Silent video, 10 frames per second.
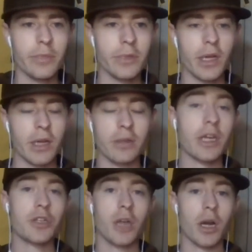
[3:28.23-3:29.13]
and
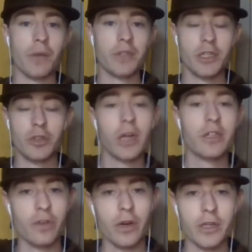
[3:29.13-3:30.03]
Keyshawn obviously
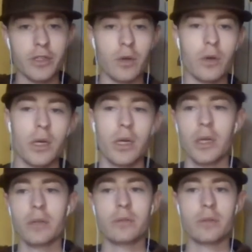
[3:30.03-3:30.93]
transferring. So
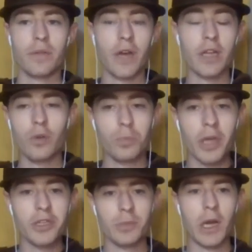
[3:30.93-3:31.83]
they've had to
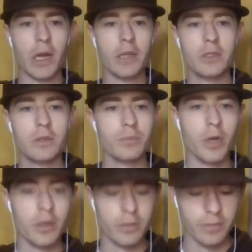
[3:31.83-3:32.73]
replace some guys.
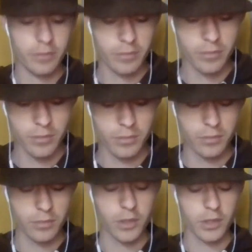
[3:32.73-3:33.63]
But
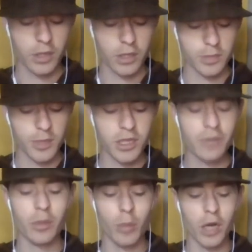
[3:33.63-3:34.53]
especially
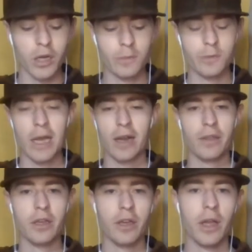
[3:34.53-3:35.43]
if Lamont comes back, I
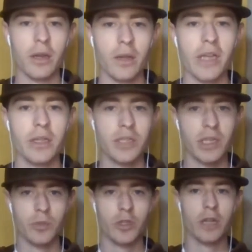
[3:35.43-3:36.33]
think you got to like this
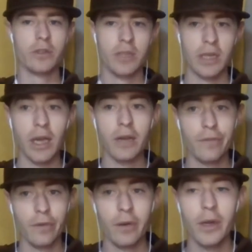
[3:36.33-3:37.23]
team's chances again
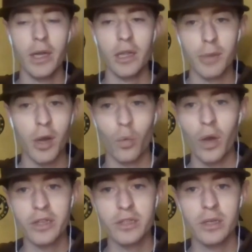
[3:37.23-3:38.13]
for the Mountain
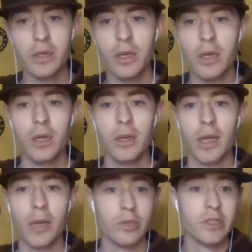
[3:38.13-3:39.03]
West.
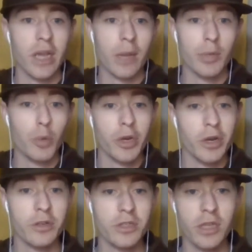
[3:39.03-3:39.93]
And we'll see how many more
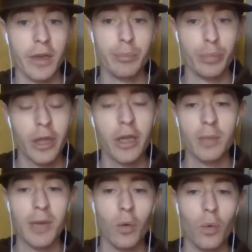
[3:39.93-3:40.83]
years they play in the
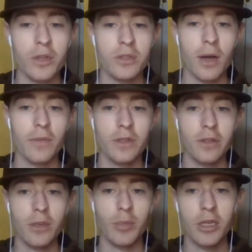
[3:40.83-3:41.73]
Mountain West,
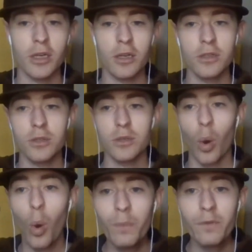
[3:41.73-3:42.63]
obviously, because
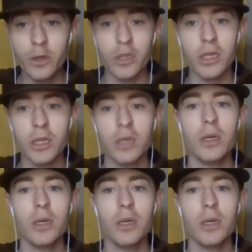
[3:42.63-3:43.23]
hopefully